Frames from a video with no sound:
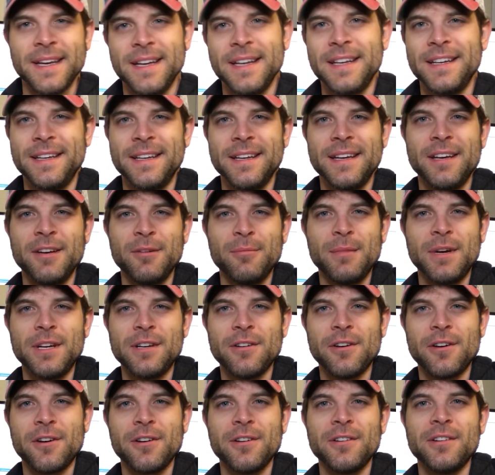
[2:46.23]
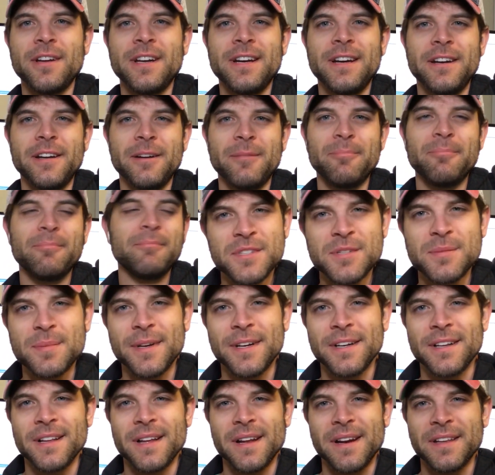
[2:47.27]
And uh, my daughter ended up
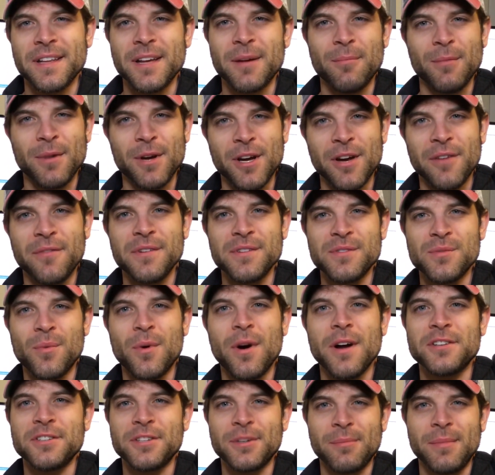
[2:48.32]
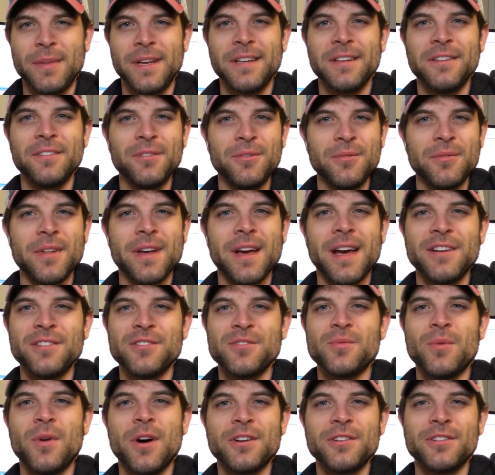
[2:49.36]
spending a lot of time in my office watching me do that,
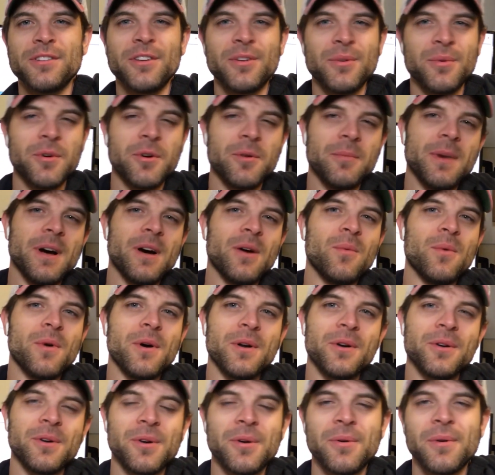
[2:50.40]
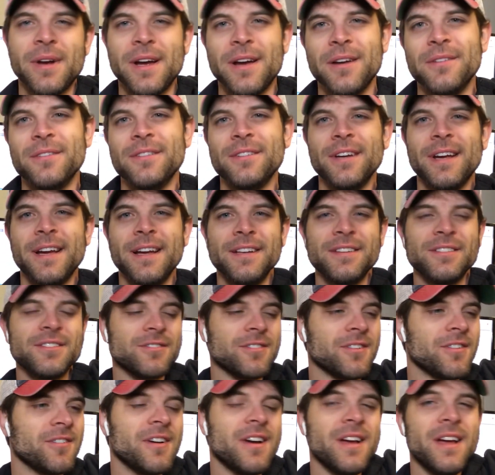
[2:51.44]
just watching a little robot wander around. And
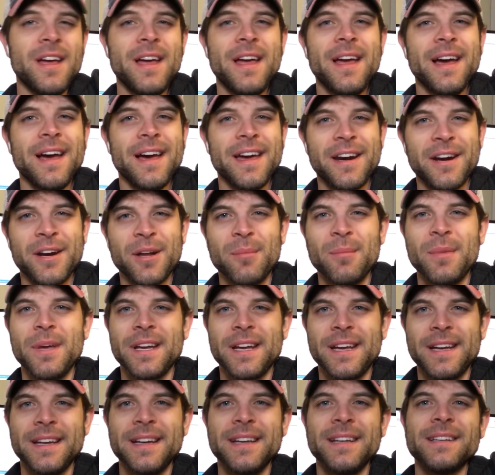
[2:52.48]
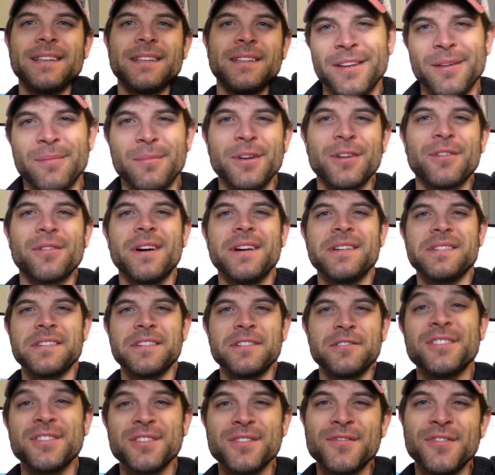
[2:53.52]
so I ended up making it a little bit crazy.
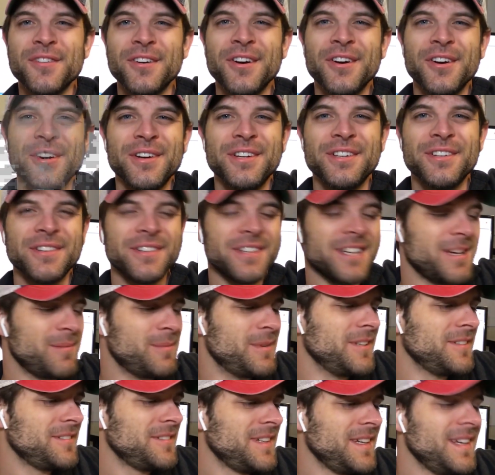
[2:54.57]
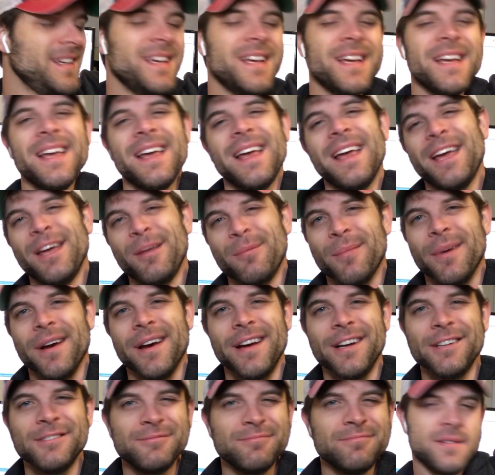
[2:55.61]
So just for her entertainment and
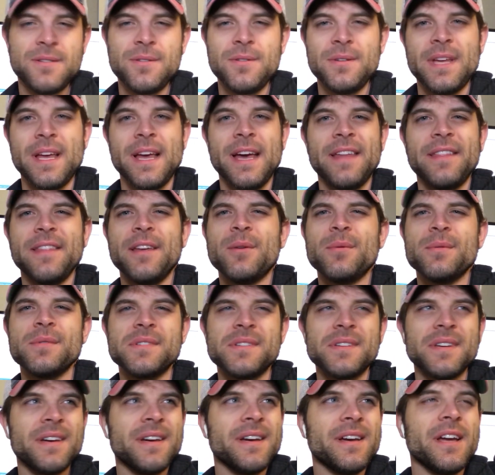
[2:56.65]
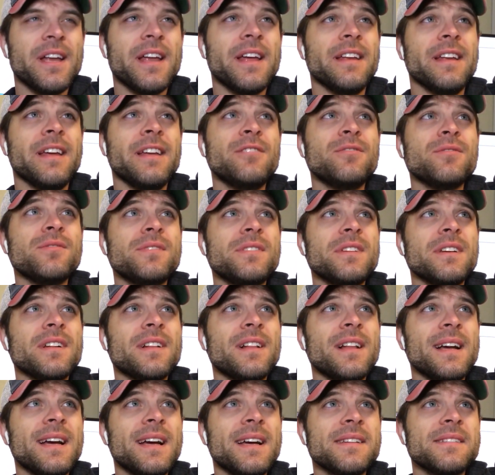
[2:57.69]
mine. So yeah, that was uh, an interesting
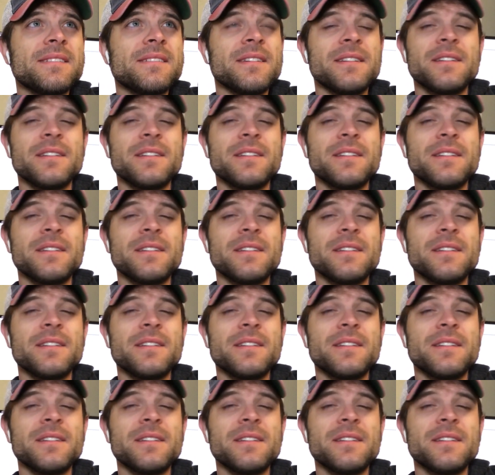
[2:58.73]
class.